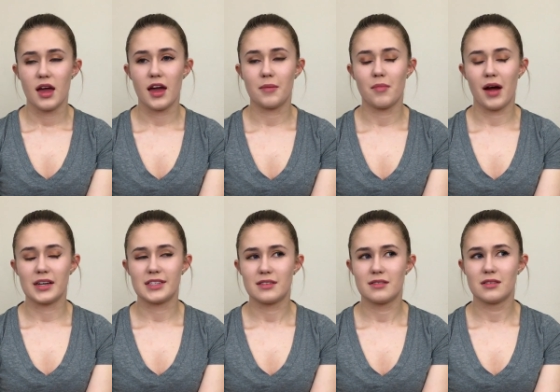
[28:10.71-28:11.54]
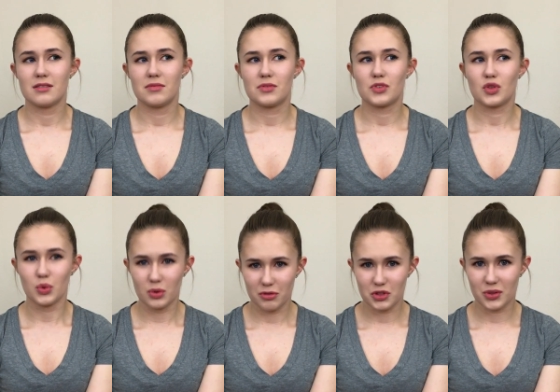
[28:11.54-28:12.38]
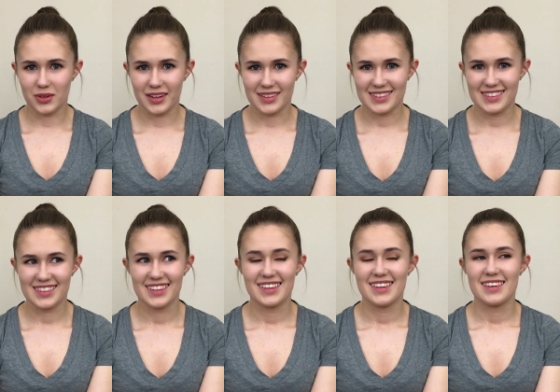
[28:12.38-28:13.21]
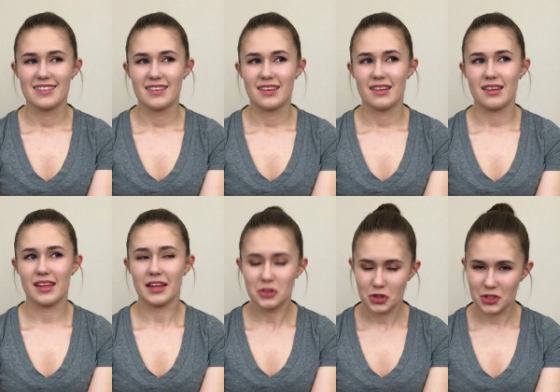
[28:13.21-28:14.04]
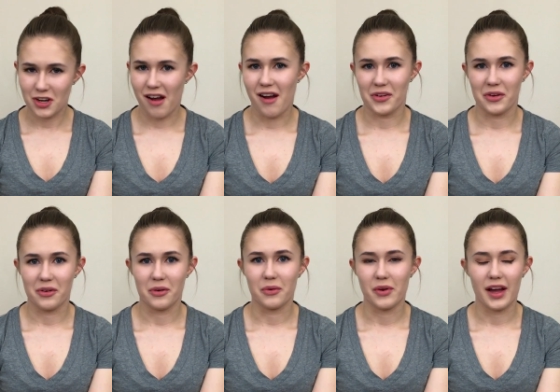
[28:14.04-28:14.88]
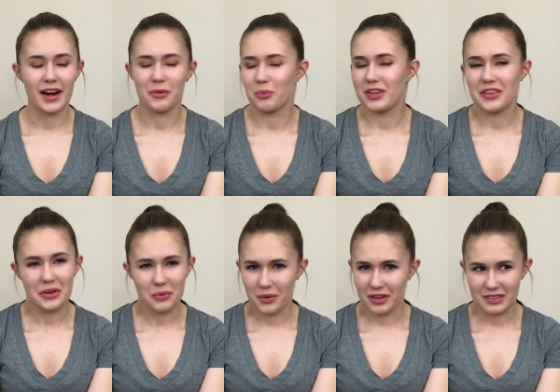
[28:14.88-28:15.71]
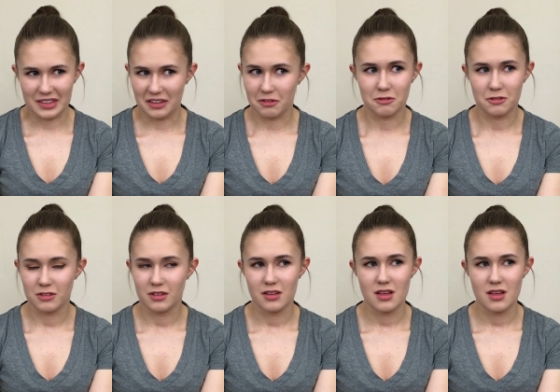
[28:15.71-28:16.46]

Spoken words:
and my school of choice in Chicago, I really didn't want to leave,